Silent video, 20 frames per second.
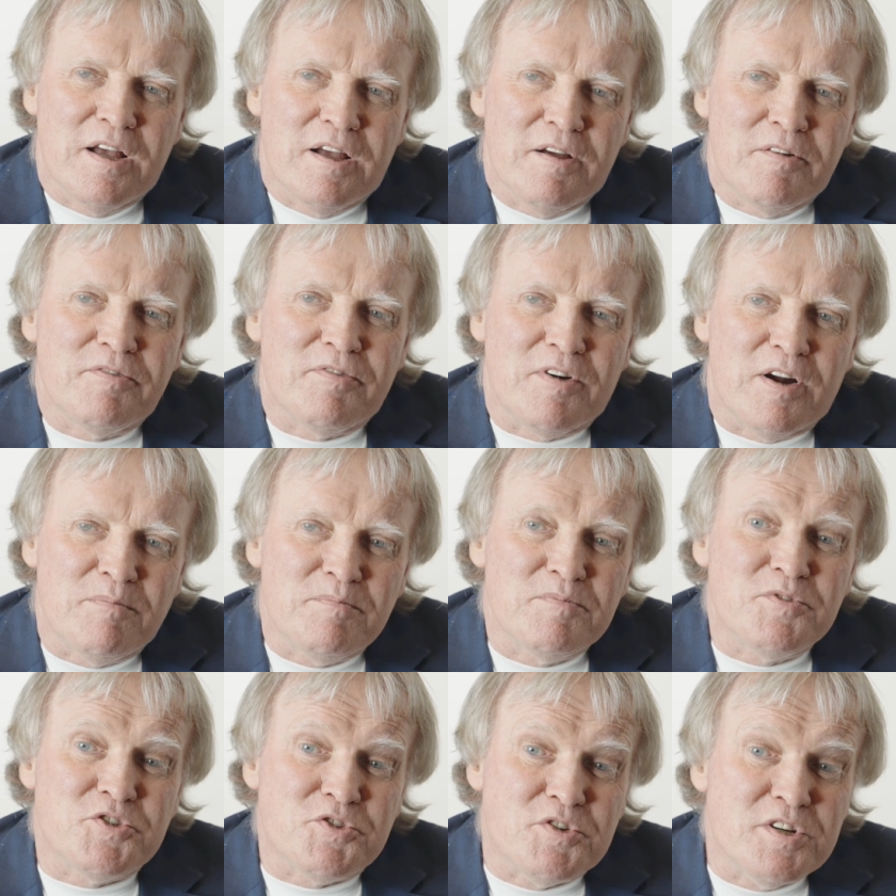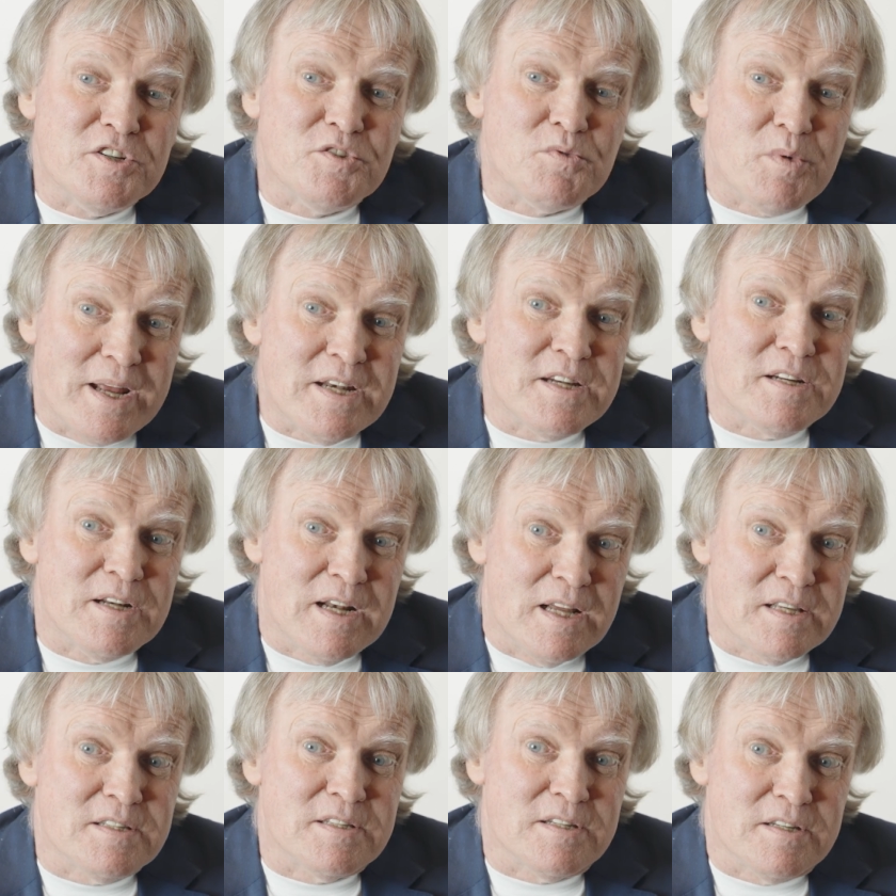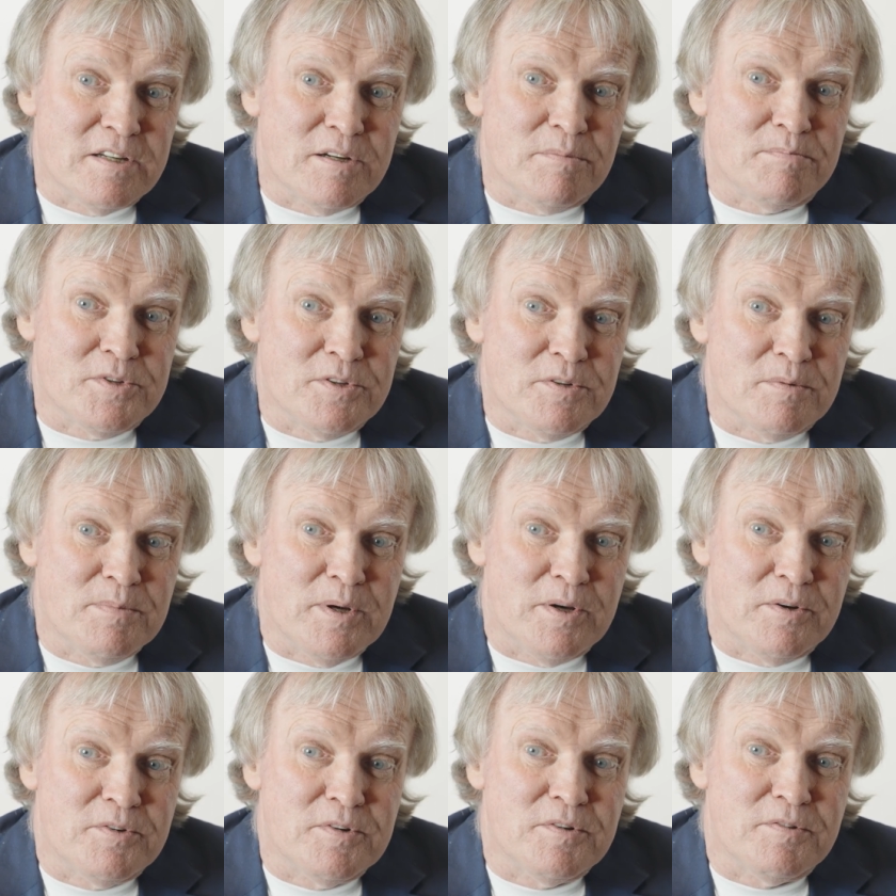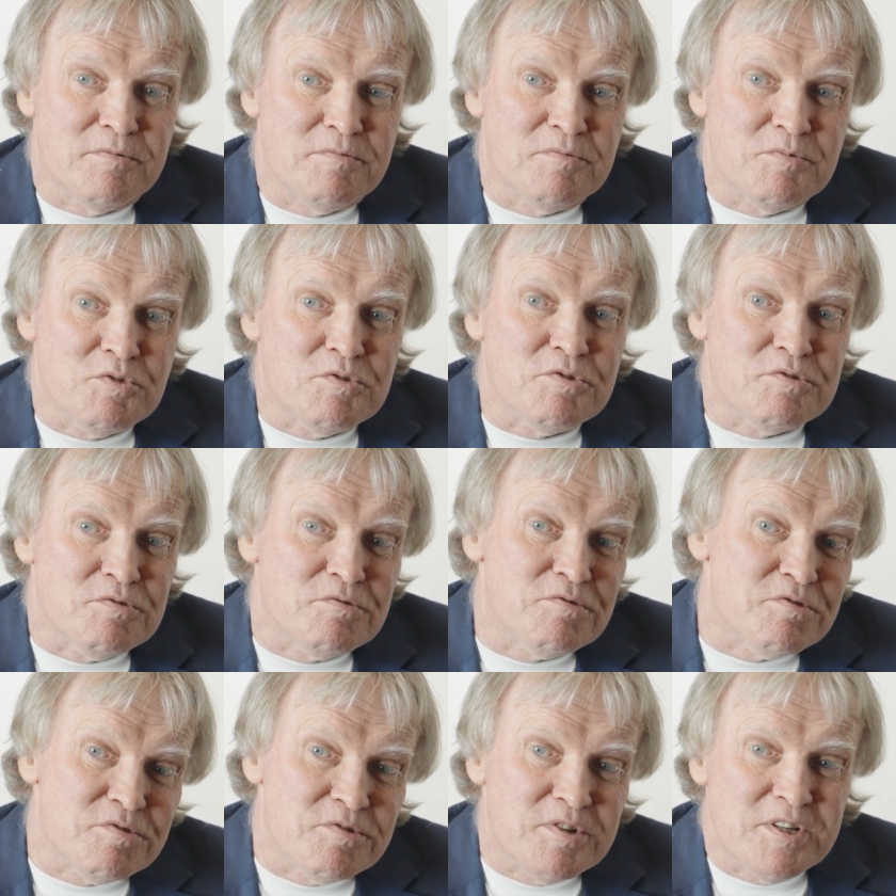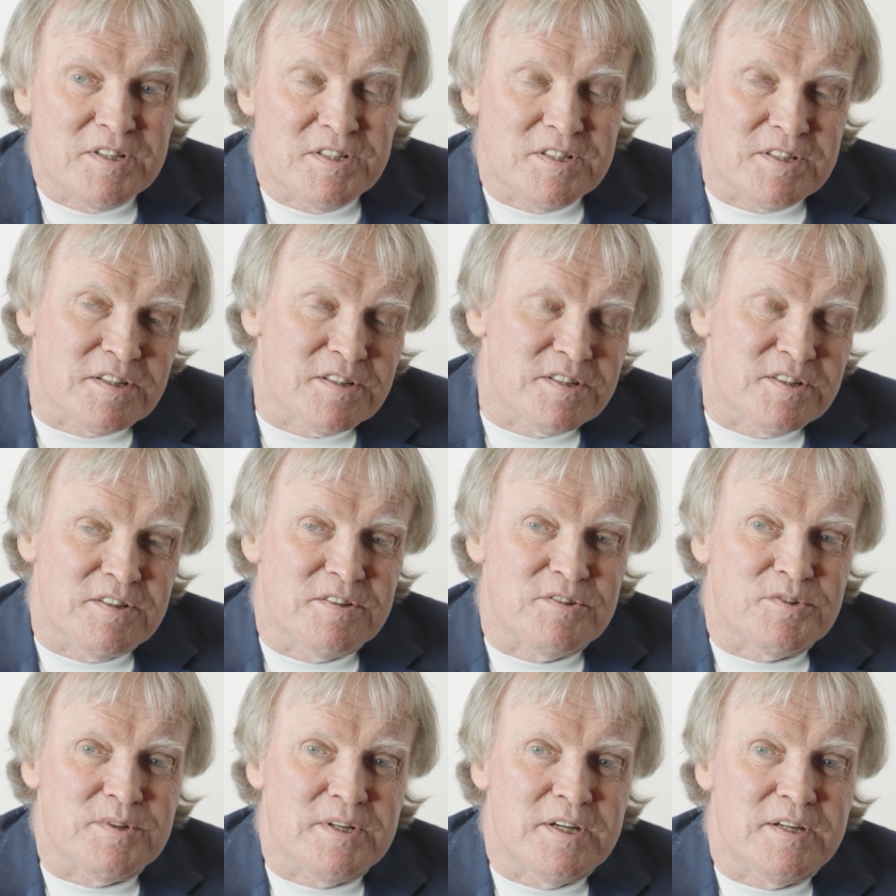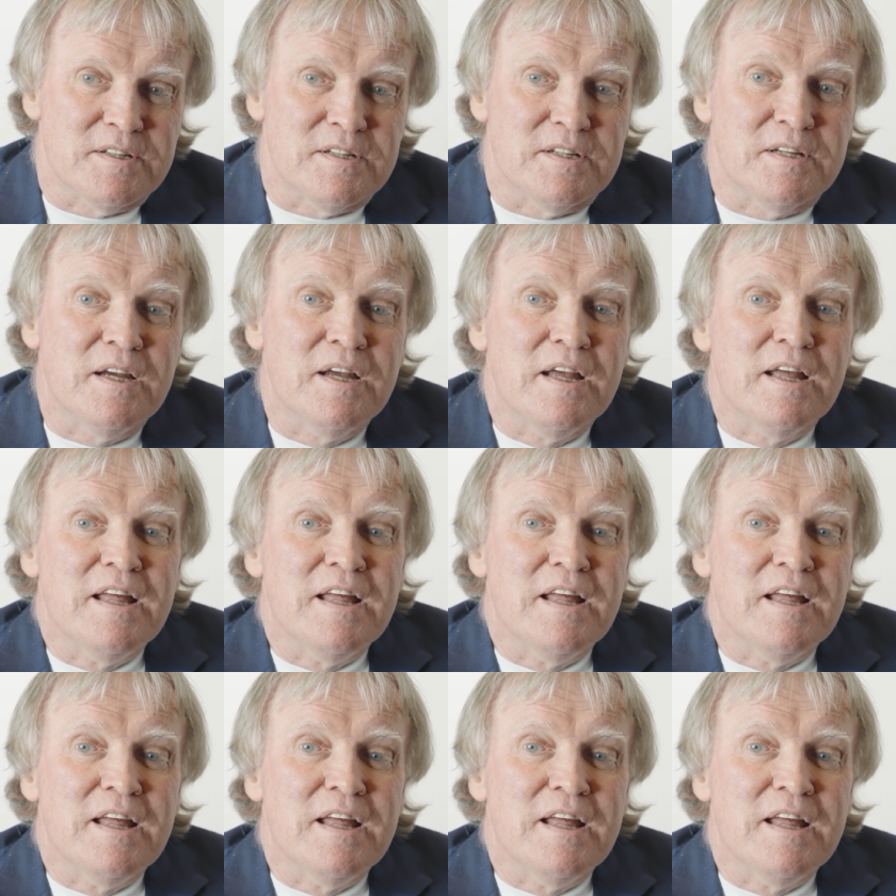from three twenty, let's say, up to about three sixty, three eighty,